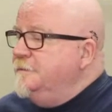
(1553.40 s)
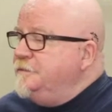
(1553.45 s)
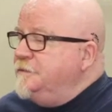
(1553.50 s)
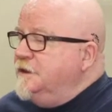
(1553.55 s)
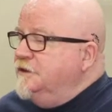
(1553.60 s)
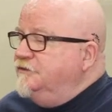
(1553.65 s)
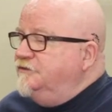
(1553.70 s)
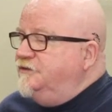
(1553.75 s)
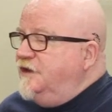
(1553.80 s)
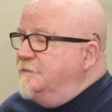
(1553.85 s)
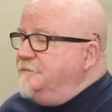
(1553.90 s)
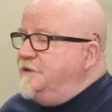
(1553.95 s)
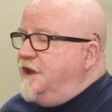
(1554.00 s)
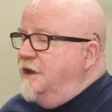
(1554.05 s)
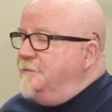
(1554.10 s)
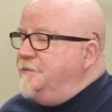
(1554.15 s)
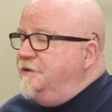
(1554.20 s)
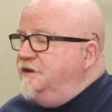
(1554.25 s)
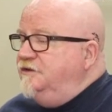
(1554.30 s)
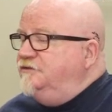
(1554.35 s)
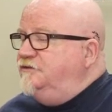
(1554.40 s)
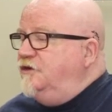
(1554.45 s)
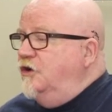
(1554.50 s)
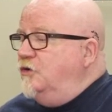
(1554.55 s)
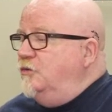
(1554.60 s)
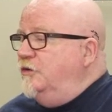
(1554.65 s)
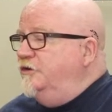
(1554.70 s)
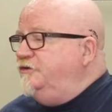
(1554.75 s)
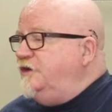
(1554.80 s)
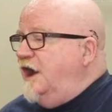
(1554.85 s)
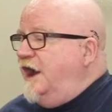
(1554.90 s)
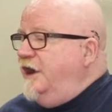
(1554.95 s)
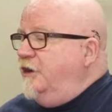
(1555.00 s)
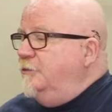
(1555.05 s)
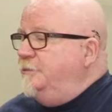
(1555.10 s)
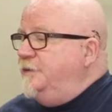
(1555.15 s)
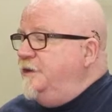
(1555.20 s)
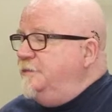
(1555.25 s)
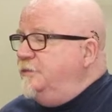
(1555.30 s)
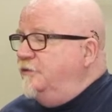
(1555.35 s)
Some companies don't want to hire
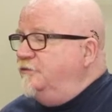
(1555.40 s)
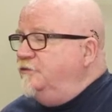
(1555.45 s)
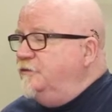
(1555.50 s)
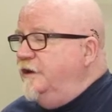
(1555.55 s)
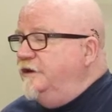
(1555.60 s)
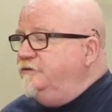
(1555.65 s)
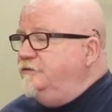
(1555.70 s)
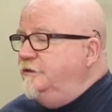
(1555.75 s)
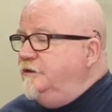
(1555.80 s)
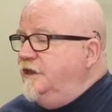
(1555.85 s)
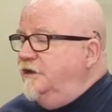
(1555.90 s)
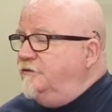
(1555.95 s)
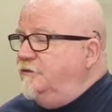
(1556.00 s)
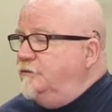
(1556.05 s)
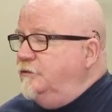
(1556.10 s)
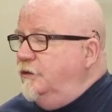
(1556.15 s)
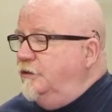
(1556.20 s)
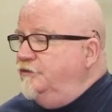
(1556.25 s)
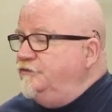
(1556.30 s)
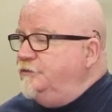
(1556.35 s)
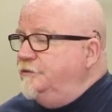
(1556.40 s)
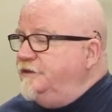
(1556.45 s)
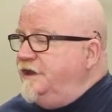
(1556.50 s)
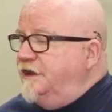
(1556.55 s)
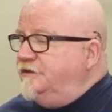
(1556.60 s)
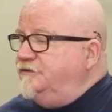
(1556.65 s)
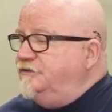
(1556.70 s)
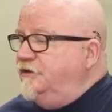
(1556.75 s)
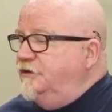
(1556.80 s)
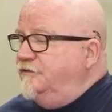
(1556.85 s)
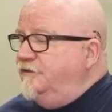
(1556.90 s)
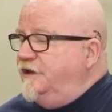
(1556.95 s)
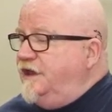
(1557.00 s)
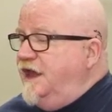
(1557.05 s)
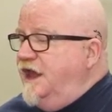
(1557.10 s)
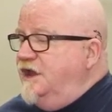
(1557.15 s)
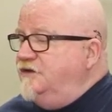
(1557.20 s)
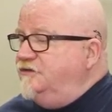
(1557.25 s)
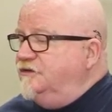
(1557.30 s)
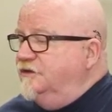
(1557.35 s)
people for entry level roles without
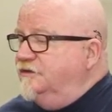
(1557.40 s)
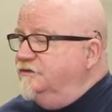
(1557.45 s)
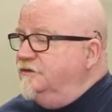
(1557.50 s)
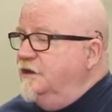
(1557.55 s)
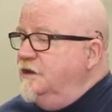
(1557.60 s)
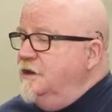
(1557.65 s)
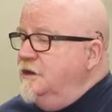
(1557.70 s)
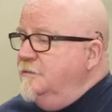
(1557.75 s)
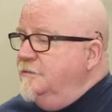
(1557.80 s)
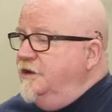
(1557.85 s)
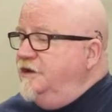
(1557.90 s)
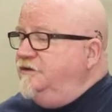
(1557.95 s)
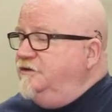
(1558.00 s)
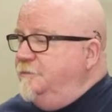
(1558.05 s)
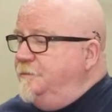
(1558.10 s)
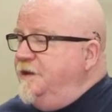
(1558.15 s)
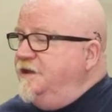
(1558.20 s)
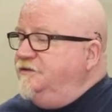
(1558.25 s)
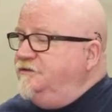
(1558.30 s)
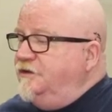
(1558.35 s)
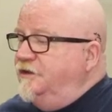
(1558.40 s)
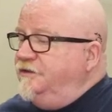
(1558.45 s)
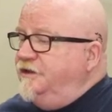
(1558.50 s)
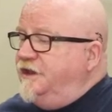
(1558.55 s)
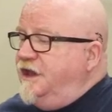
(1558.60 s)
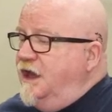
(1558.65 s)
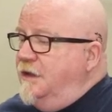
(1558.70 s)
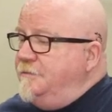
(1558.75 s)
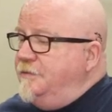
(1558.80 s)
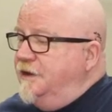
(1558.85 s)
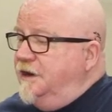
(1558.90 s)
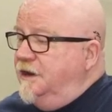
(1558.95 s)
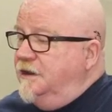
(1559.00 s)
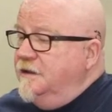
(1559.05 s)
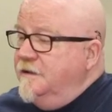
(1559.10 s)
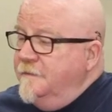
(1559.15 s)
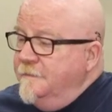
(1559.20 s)
certifications, but it depends on the company.